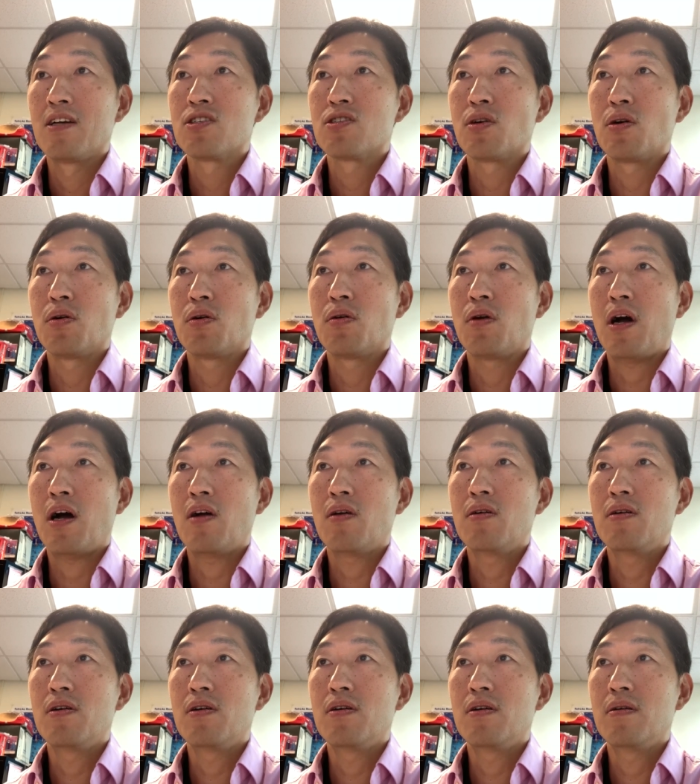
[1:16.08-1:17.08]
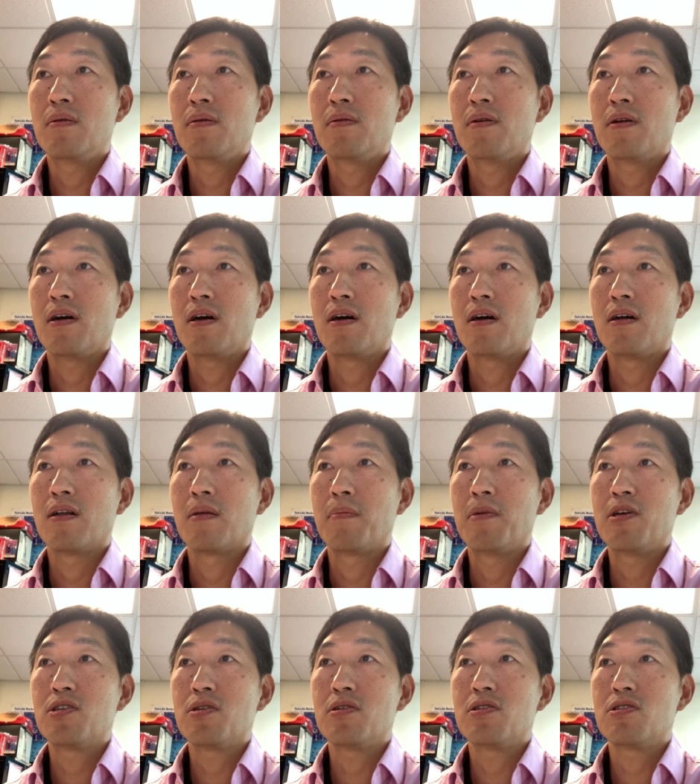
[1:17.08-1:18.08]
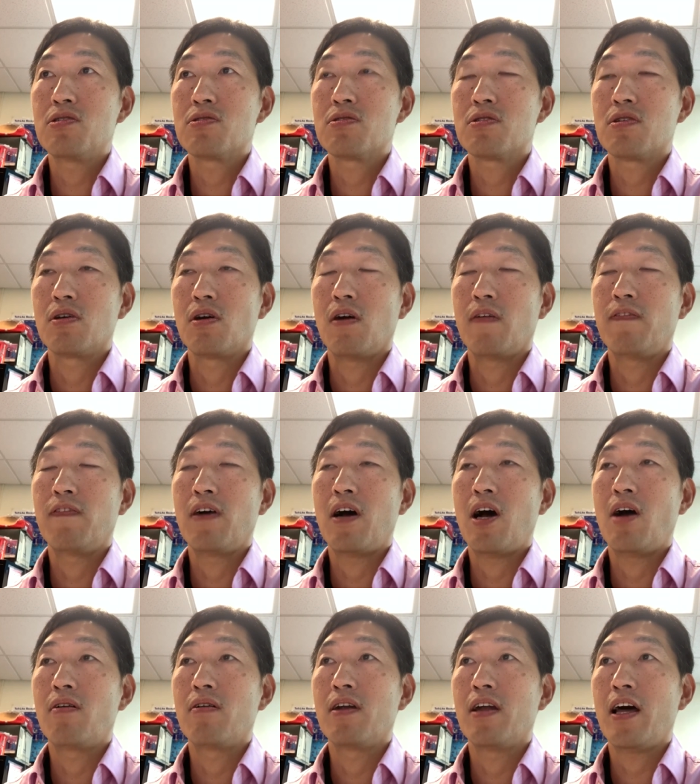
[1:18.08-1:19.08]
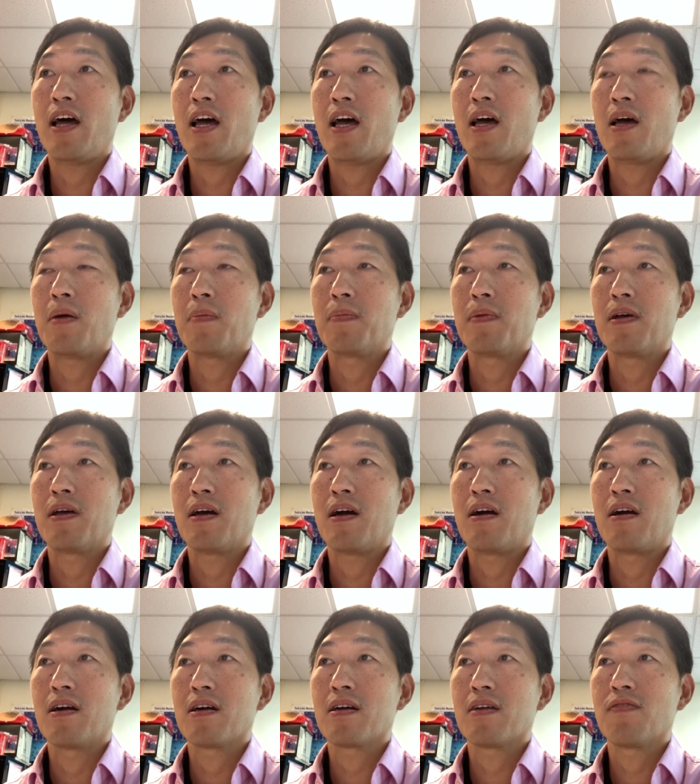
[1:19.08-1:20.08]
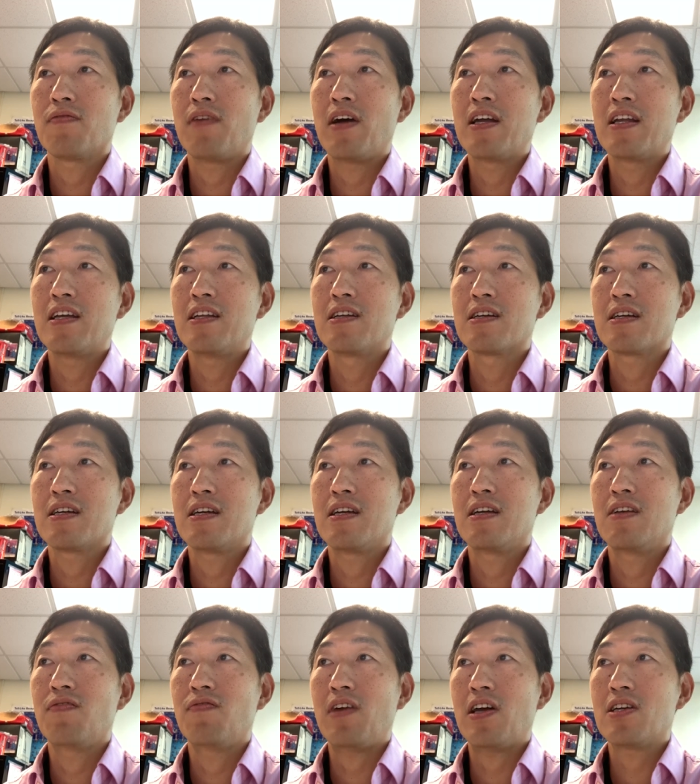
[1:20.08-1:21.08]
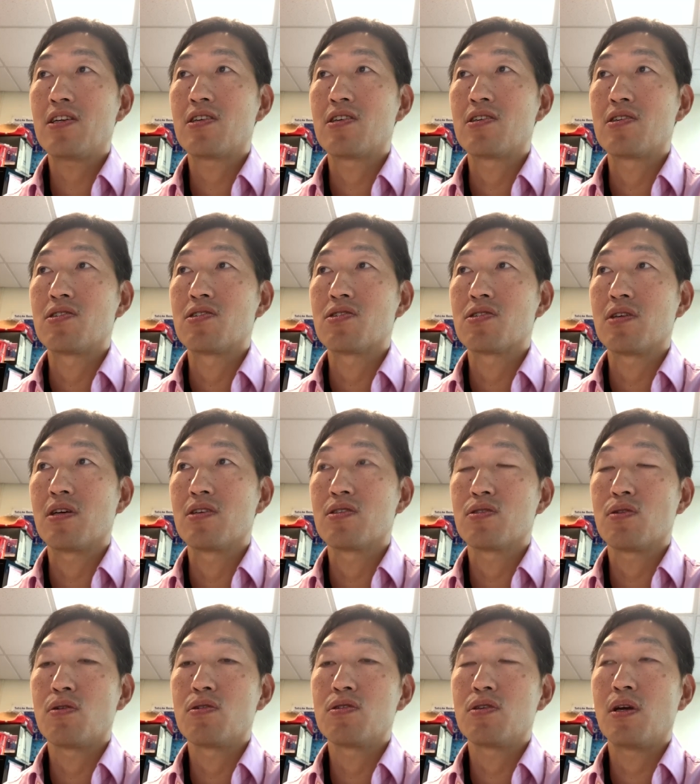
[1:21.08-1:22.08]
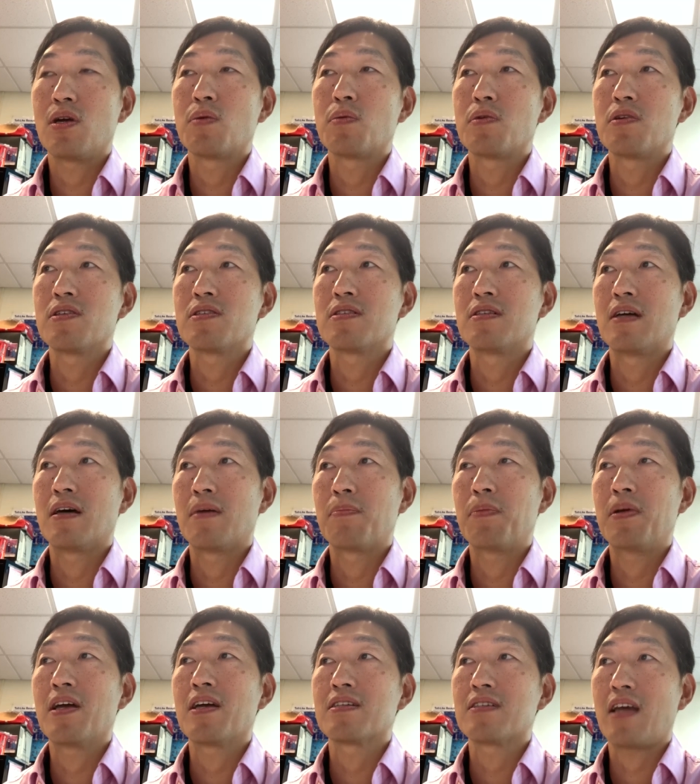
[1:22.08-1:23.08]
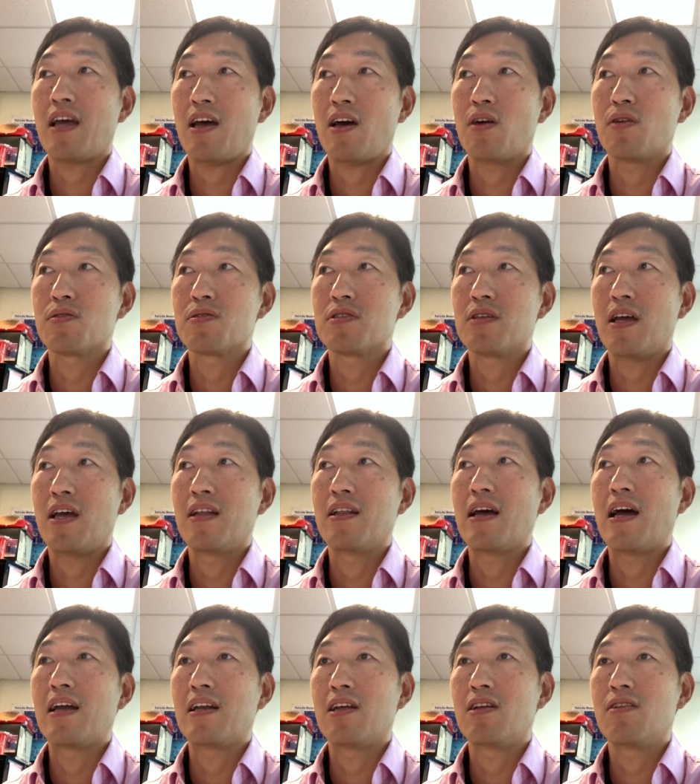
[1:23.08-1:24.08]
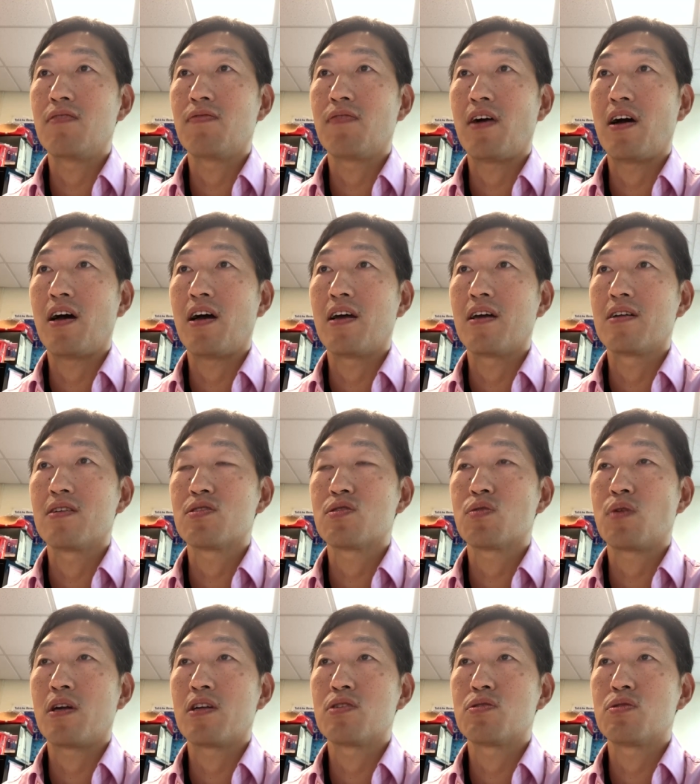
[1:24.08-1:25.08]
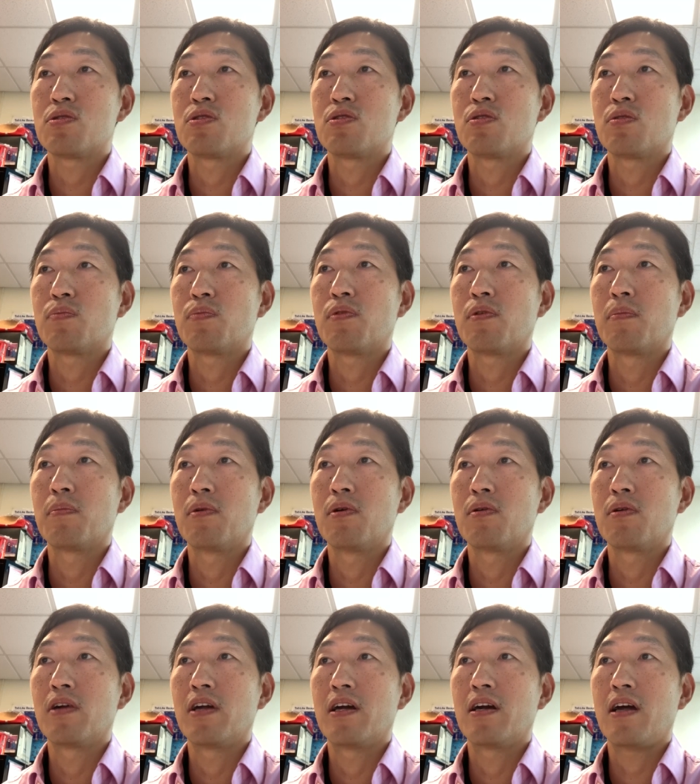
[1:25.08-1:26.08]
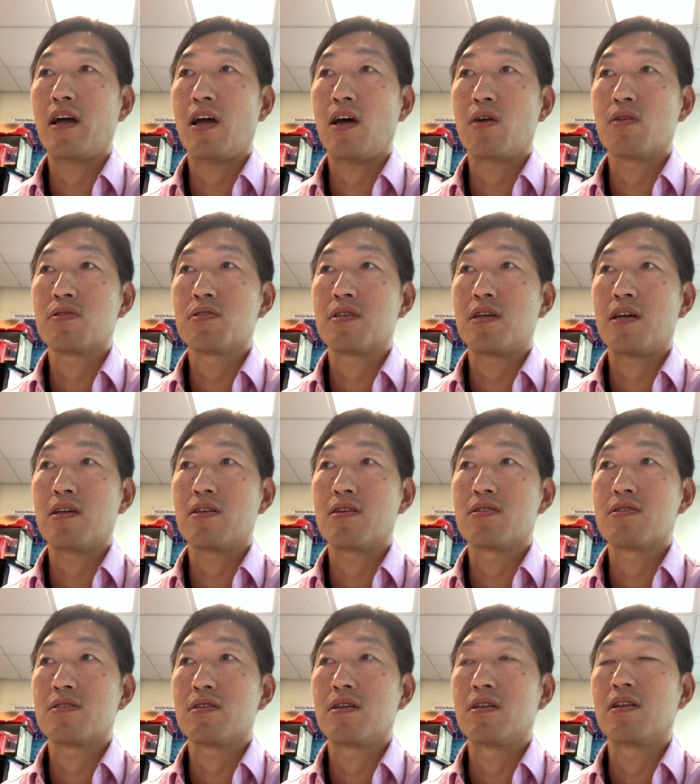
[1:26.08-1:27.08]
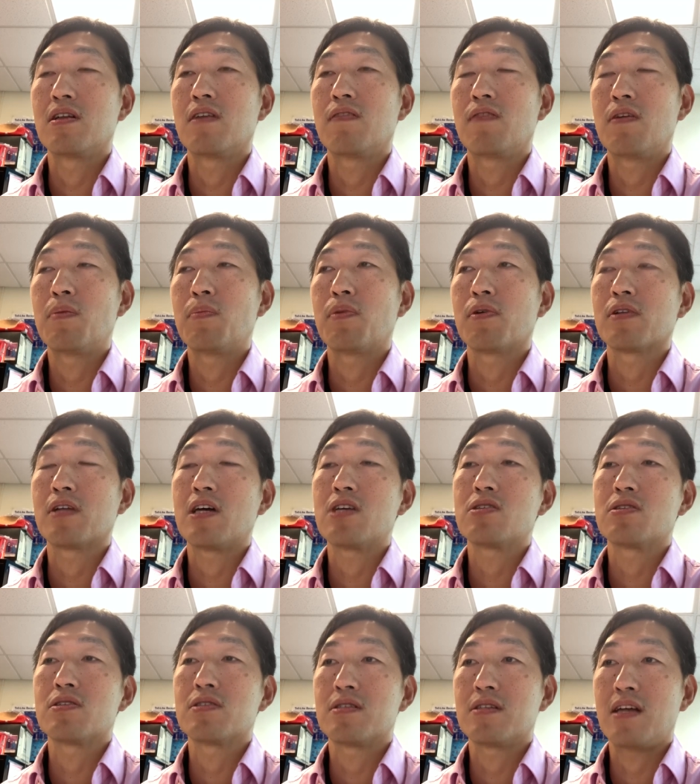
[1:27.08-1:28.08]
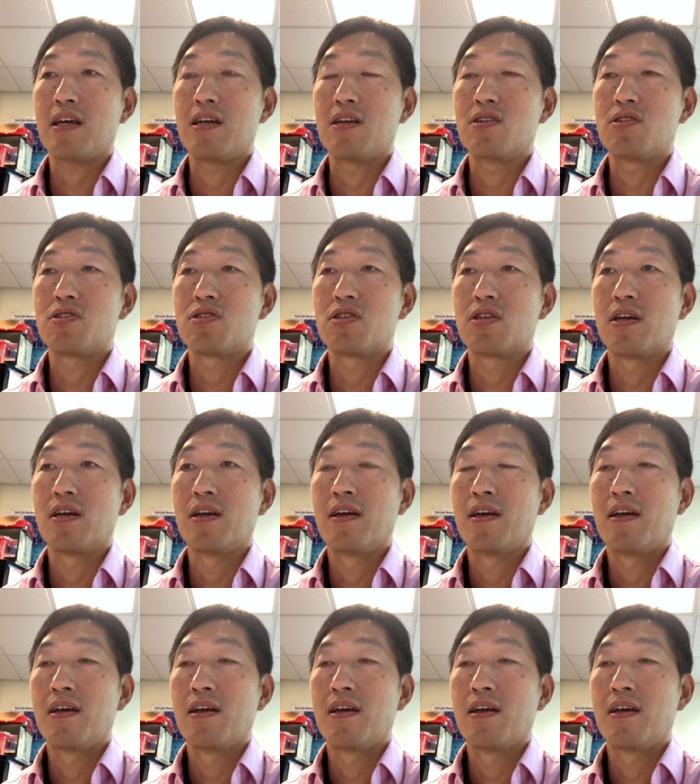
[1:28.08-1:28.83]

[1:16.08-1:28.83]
So our uh, the major interest of our lab are finding the key factors associated with the pig's health and identify the strategy to promote their health status in different production stage.